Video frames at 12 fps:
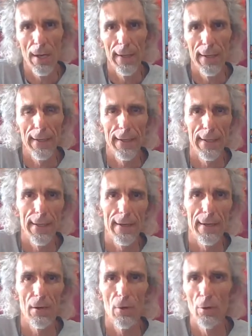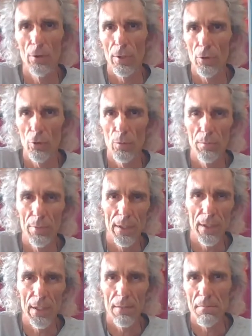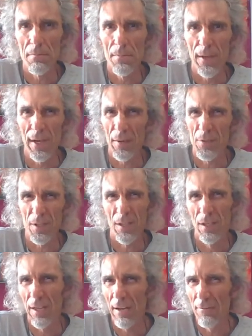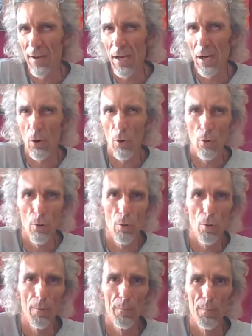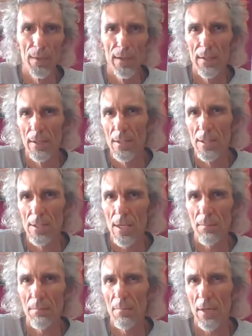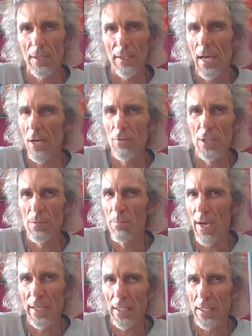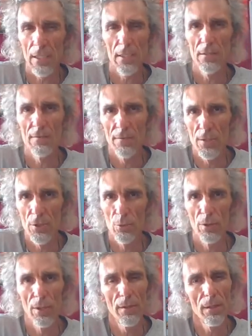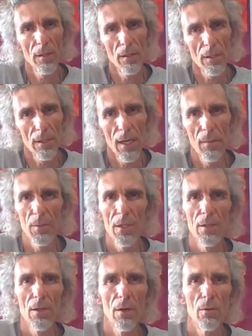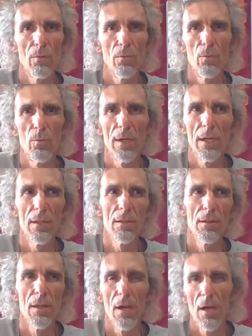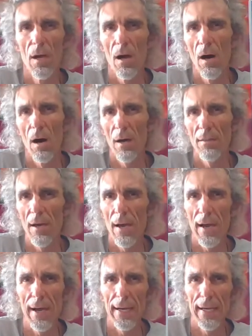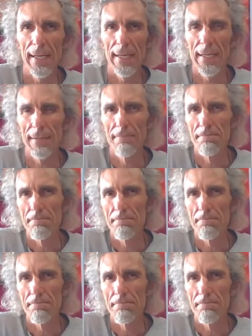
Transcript: or it could be perhaps a lover or some charismatic individual, and they're going to come in with either a